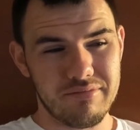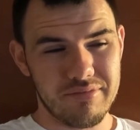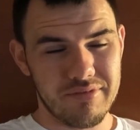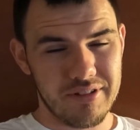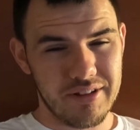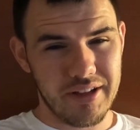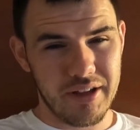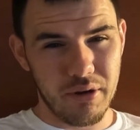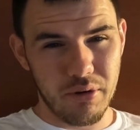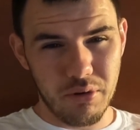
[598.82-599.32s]

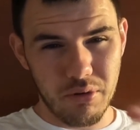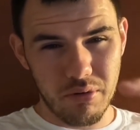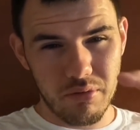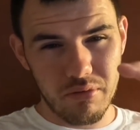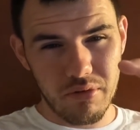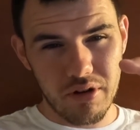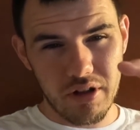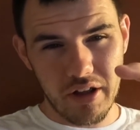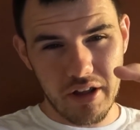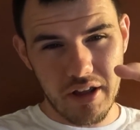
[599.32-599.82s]

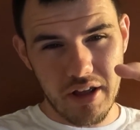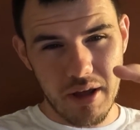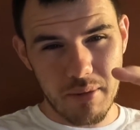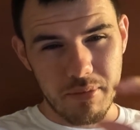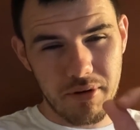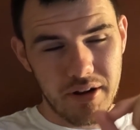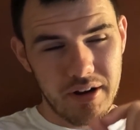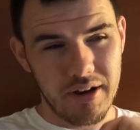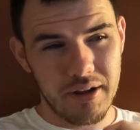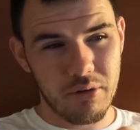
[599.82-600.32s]
a
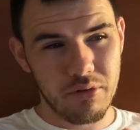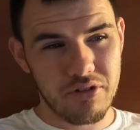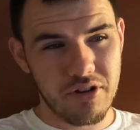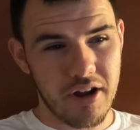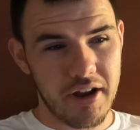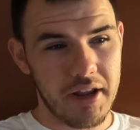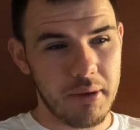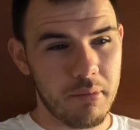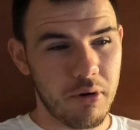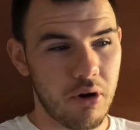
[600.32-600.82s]
couple of little
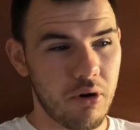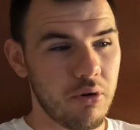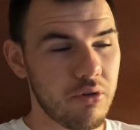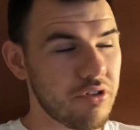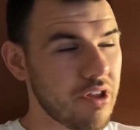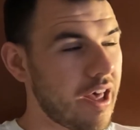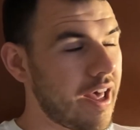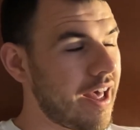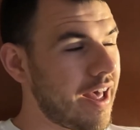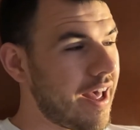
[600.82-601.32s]
tiny bottles.
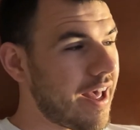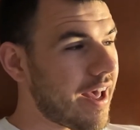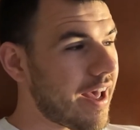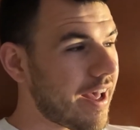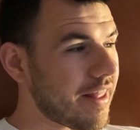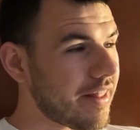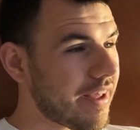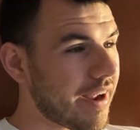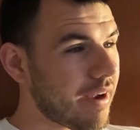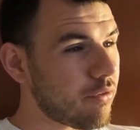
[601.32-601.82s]

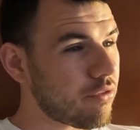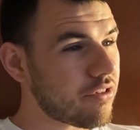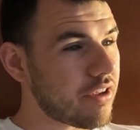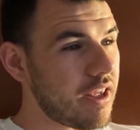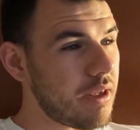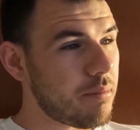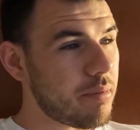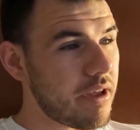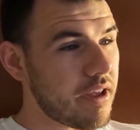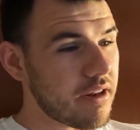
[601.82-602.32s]
And the
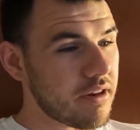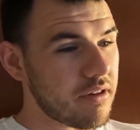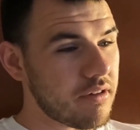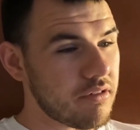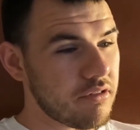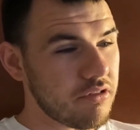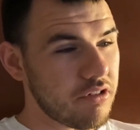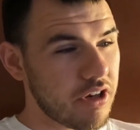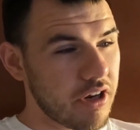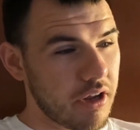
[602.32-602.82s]

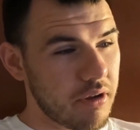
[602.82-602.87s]
housekeeping, you